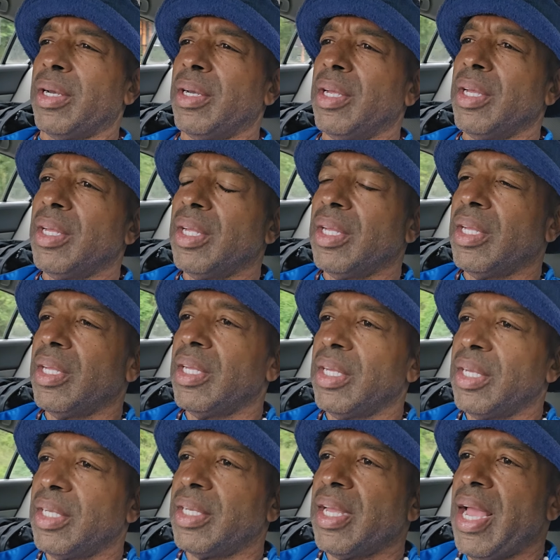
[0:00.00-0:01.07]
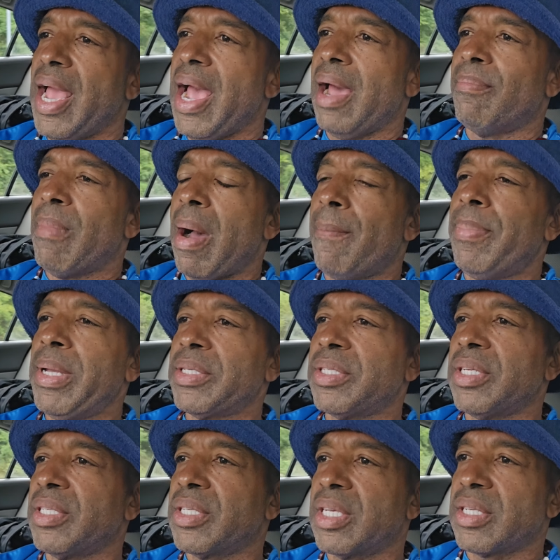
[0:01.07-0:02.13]
and had my
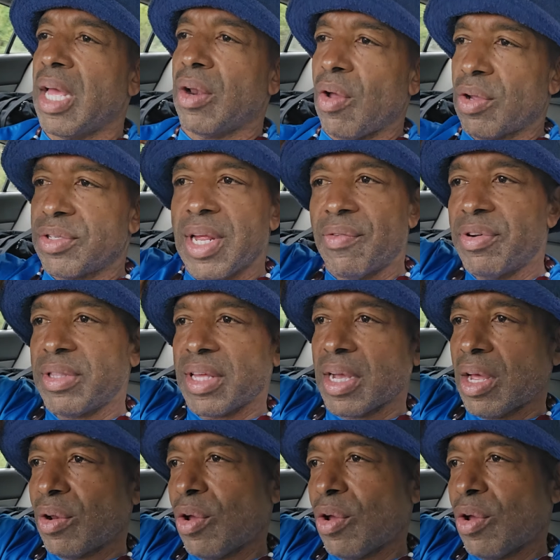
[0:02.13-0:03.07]
business, because I lost everything.